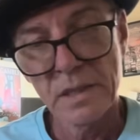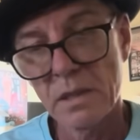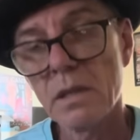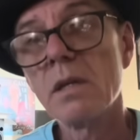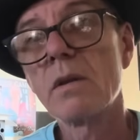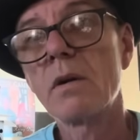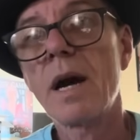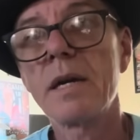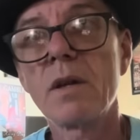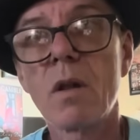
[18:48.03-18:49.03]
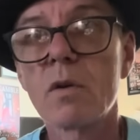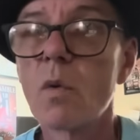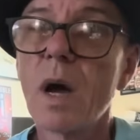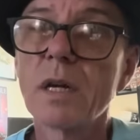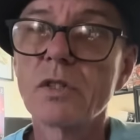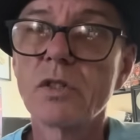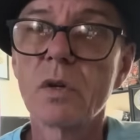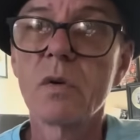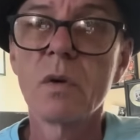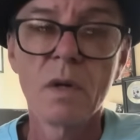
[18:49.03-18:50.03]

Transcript: they're a high dollar watch. So,